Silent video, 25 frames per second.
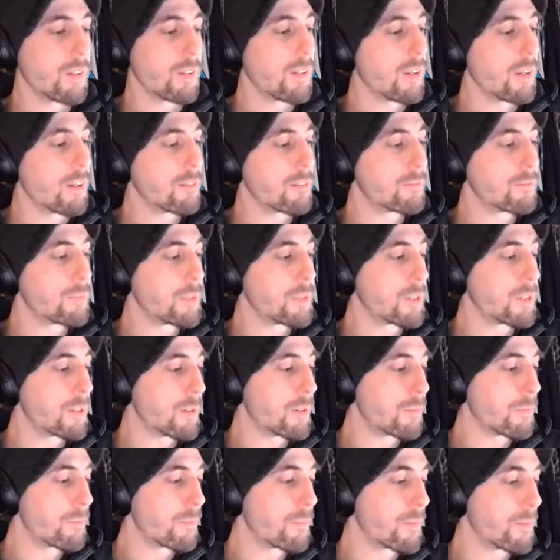have
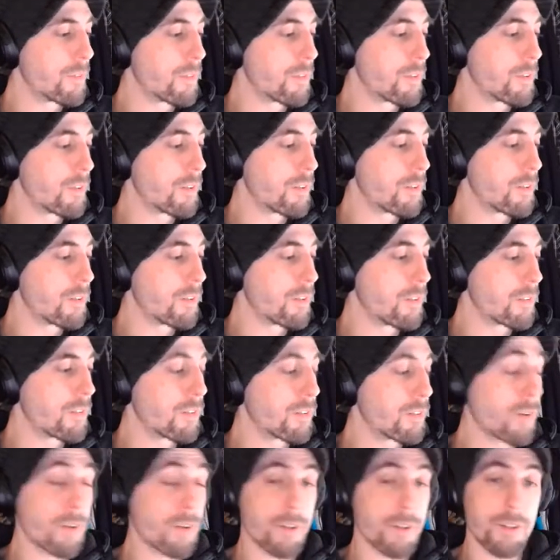become the
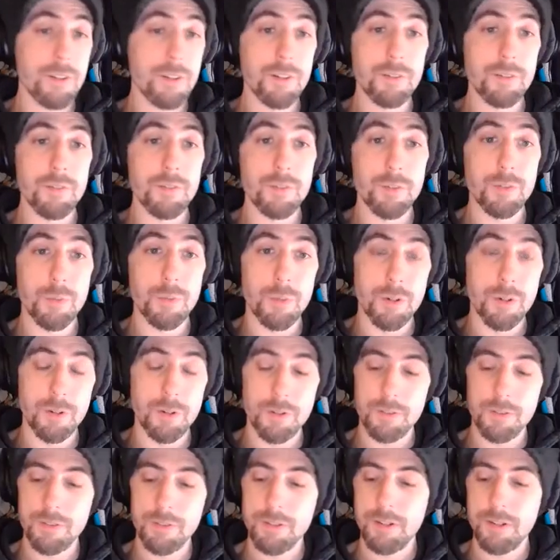target of the
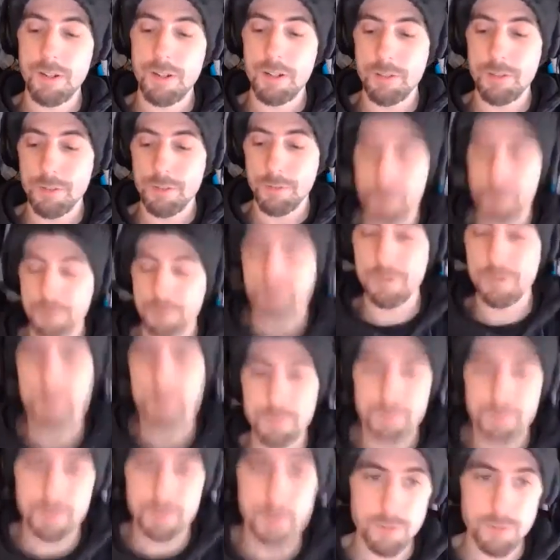Twitter cancel
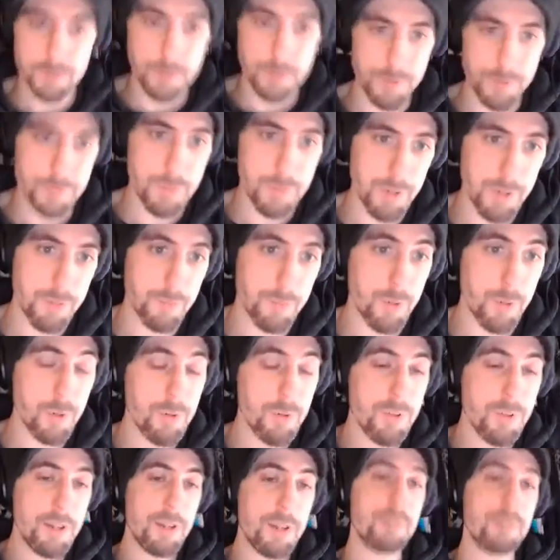culture mob. What
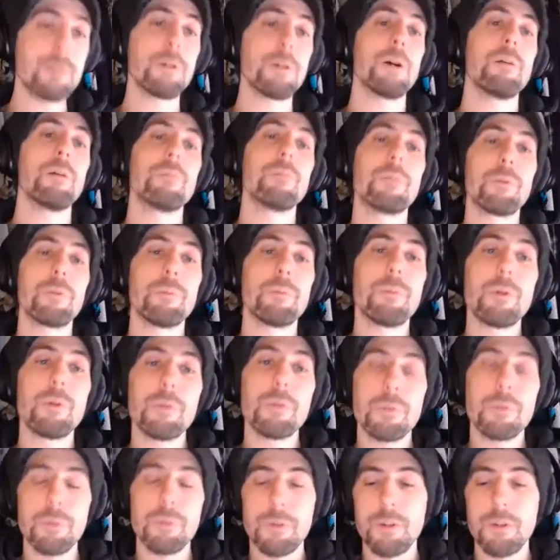do they have in common? They're both